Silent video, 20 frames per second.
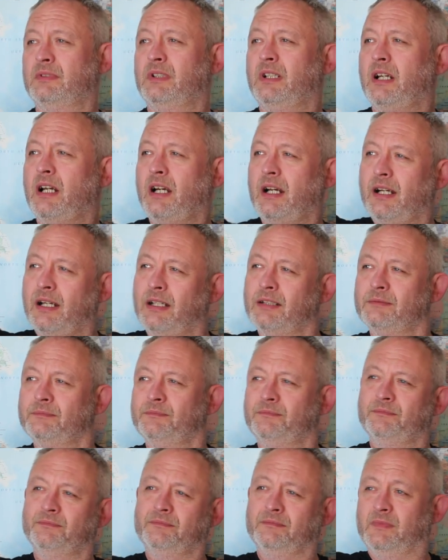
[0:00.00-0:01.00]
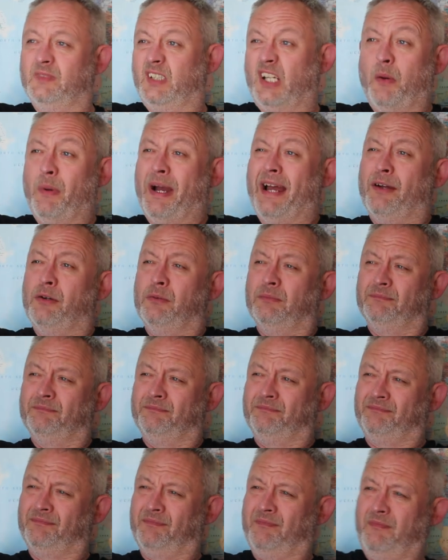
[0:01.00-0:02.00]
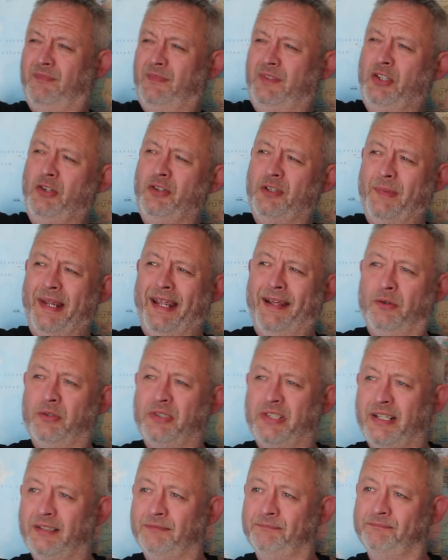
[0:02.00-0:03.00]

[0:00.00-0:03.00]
out, do some else.